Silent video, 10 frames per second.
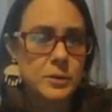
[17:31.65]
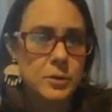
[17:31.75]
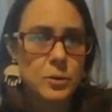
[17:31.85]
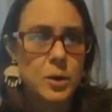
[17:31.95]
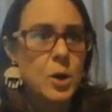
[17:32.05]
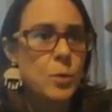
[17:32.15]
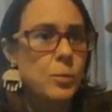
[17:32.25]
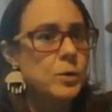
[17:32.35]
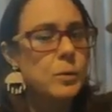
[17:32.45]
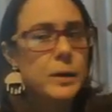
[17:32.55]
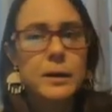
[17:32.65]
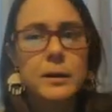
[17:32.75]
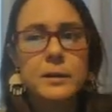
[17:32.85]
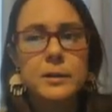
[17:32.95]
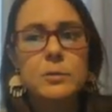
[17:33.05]
So when you're working
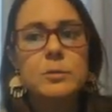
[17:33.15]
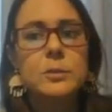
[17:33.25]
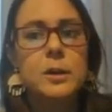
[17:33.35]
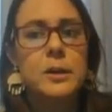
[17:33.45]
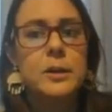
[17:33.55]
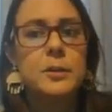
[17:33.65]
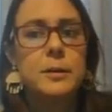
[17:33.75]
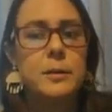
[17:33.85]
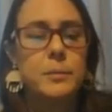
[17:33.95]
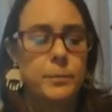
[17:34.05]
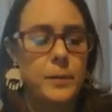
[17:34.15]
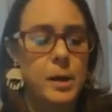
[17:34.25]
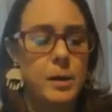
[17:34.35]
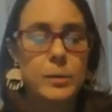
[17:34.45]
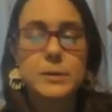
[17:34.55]
on a Google Doc, you can
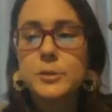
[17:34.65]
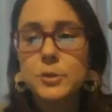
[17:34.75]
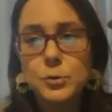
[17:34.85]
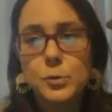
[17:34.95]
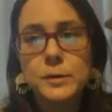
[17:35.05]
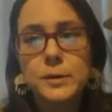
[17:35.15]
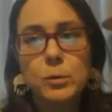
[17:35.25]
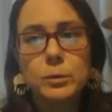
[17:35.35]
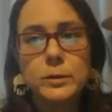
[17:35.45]
rest assured that only